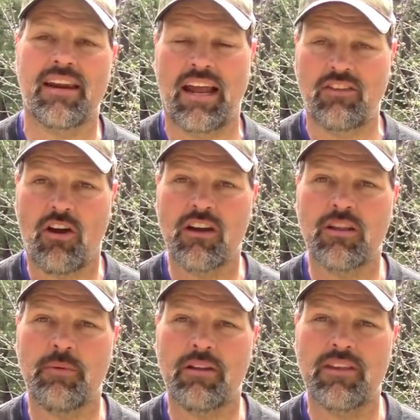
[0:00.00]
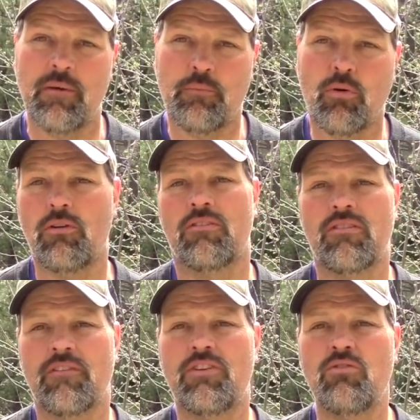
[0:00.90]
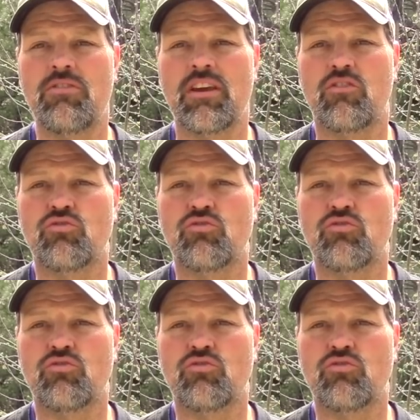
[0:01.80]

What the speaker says: and I talked about the importance of using